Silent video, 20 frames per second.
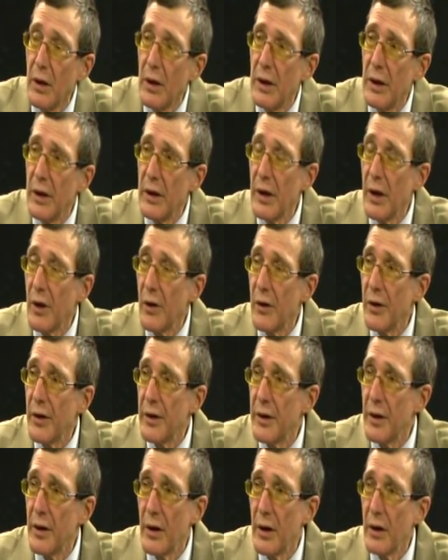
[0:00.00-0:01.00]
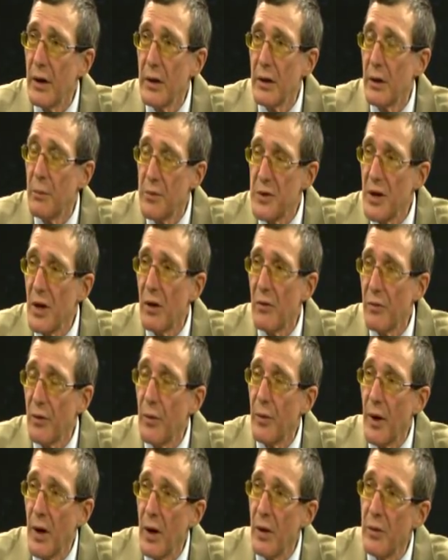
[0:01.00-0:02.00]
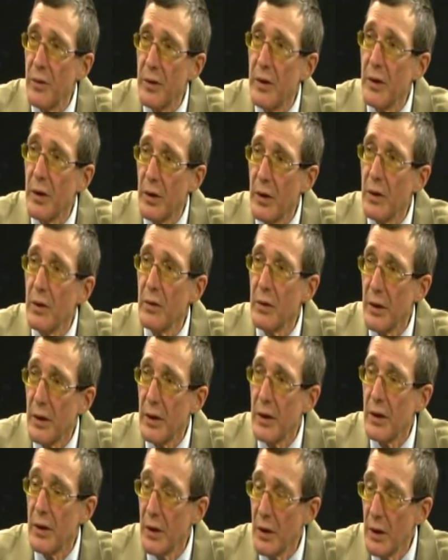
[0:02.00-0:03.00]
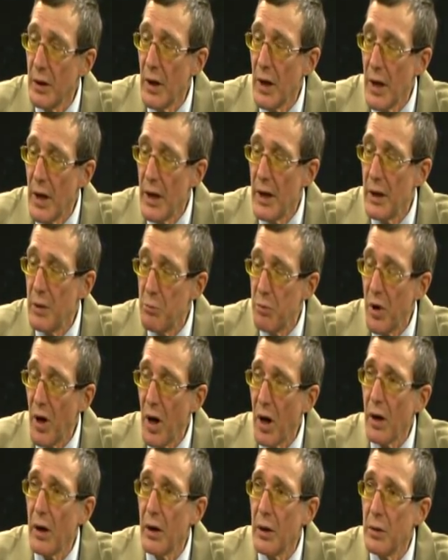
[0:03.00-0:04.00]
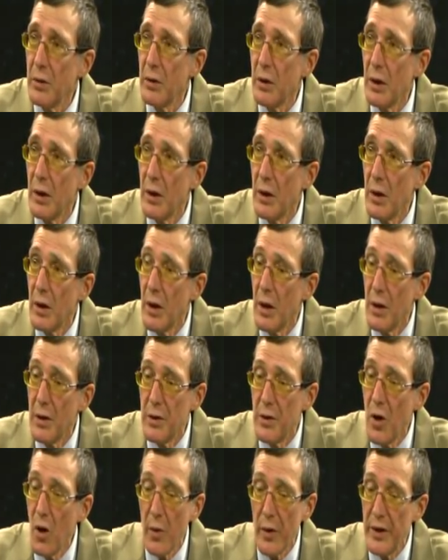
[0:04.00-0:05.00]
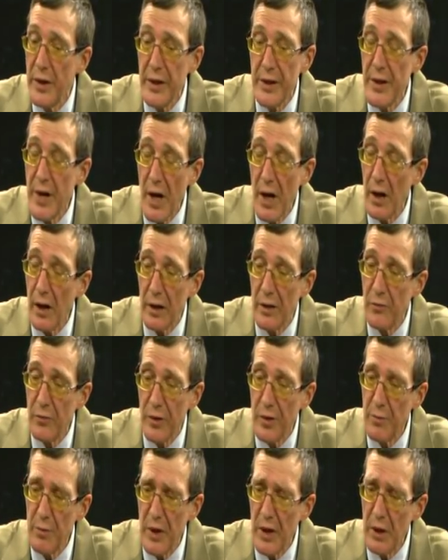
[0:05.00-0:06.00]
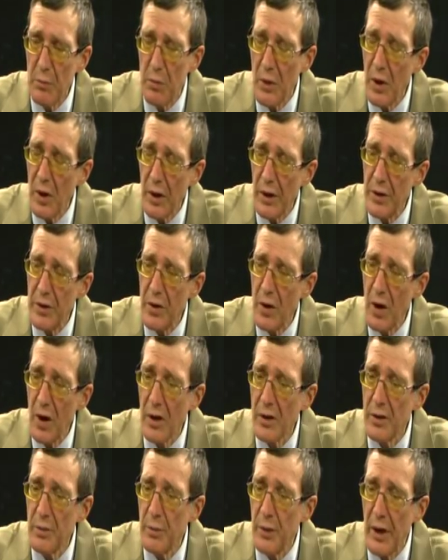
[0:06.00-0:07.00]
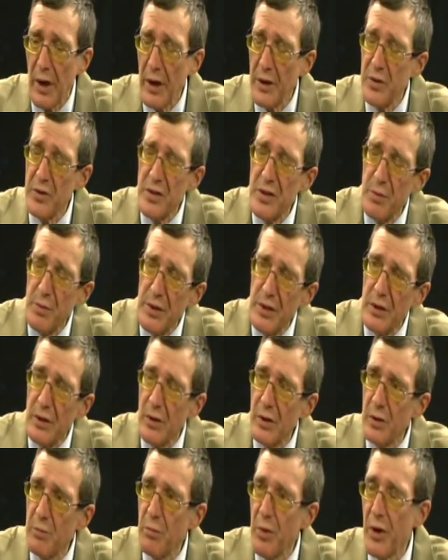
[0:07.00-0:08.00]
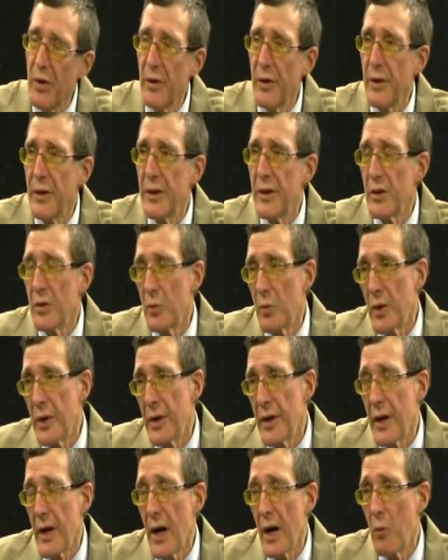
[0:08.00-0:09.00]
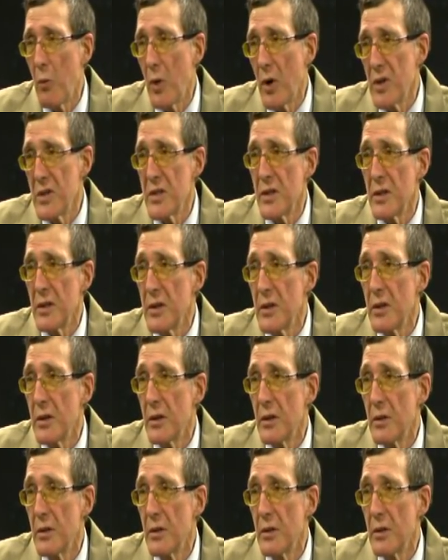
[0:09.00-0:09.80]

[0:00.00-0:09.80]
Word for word: He carried uh, himself around, you know. so he lived pocket. with you. He was no, he did not live with me. He barely talked to me. I used to be the good parent until one day I wasn't.